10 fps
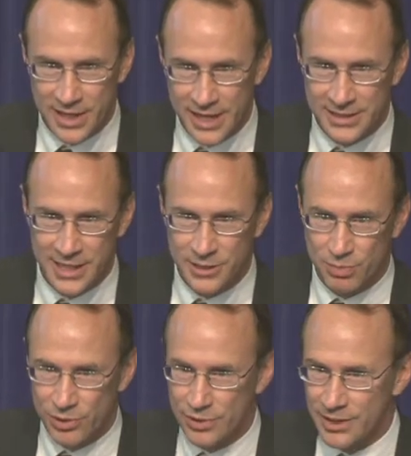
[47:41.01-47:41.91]
excess
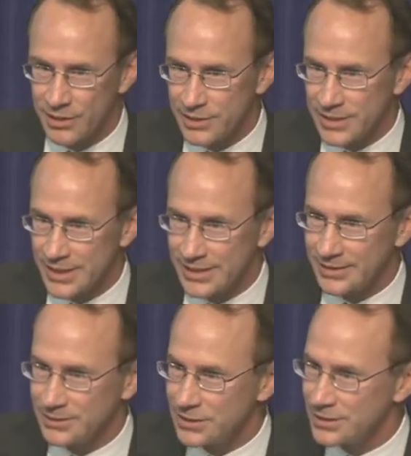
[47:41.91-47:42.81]
burden
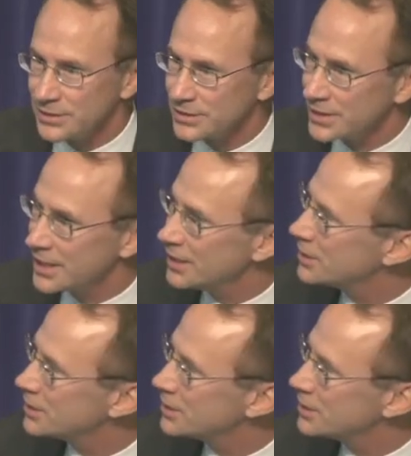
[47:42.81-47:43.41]
that to get